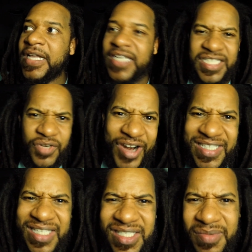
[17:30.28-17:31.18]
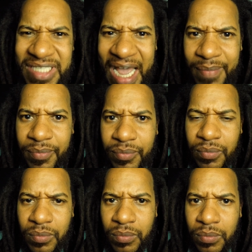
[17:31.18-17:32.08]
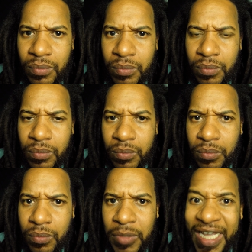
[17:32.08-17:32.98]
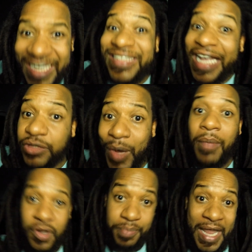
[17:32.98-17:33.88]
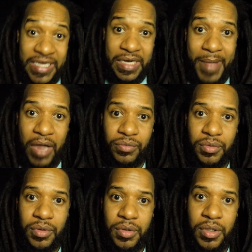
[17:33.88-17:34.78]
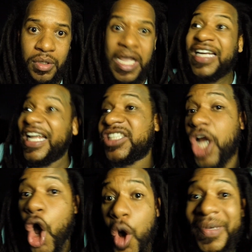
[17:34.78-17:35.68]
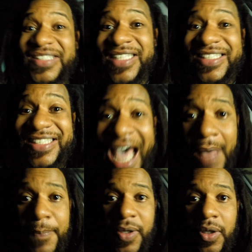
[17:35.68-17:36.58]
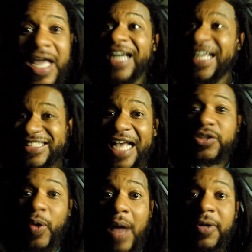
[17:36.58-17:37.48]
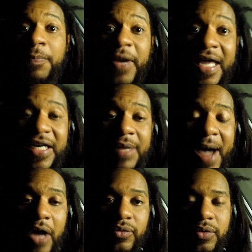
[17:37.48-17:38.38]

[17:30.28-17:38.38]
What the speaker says: Does the racism stop? Because that's what I'm complaining about. Does the homelessness stop? Because that's what I'm complaining about.